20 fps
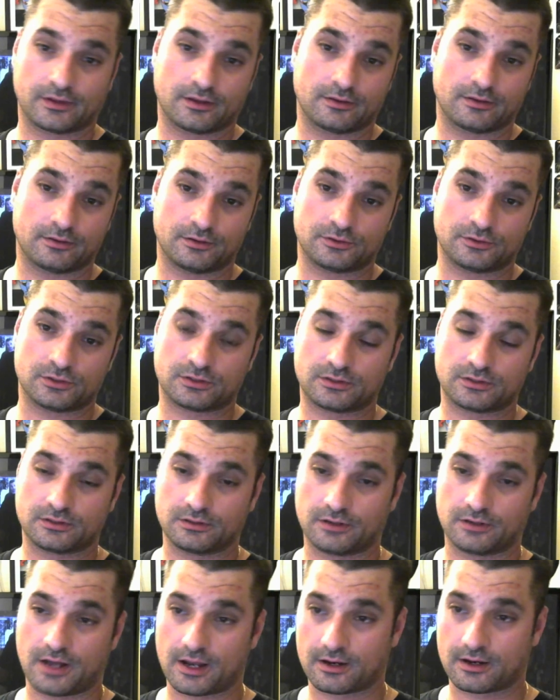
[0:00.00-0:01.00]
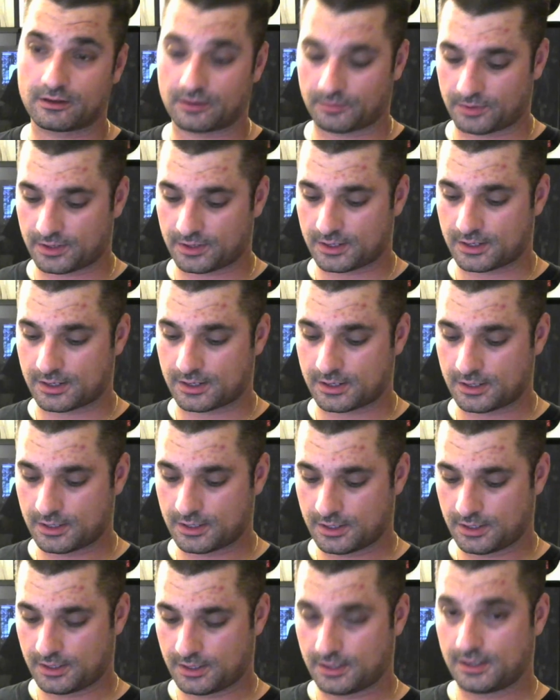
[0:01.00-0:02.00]
they're not going to be
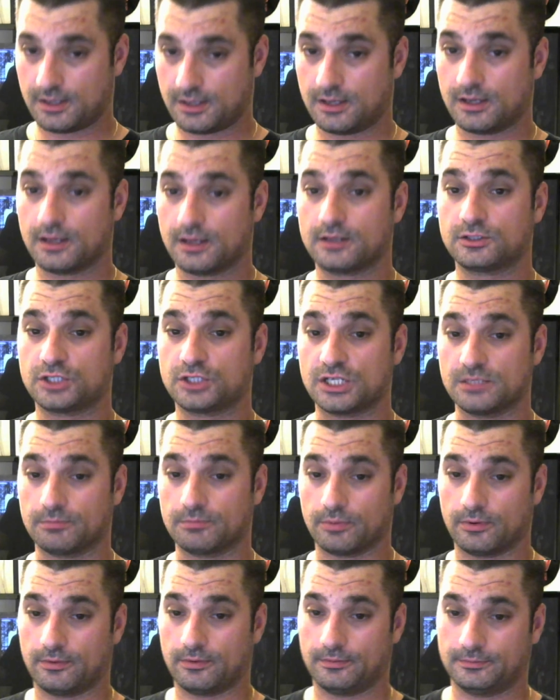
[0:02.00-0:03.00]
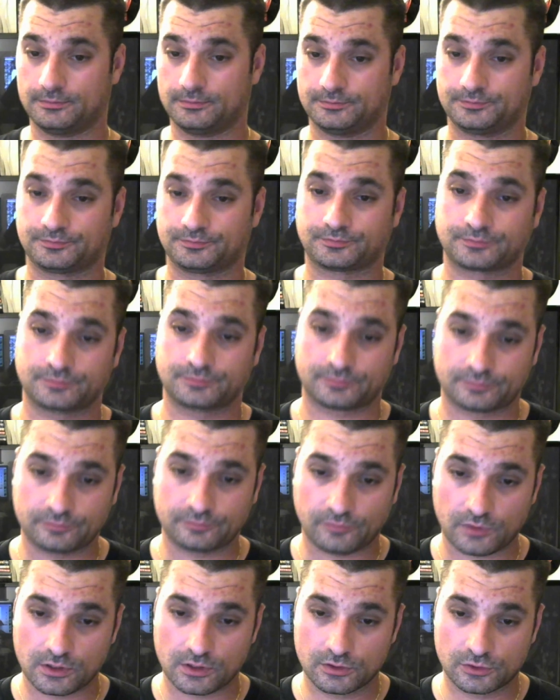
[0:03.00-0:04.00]
cheap.
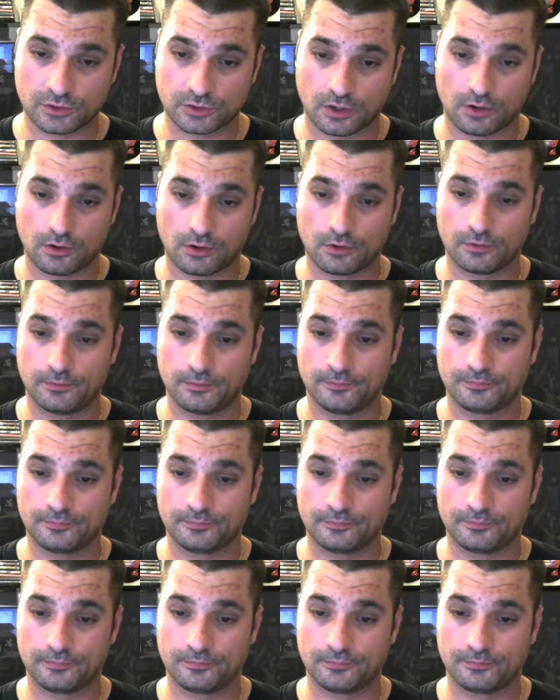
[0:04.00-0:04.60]
So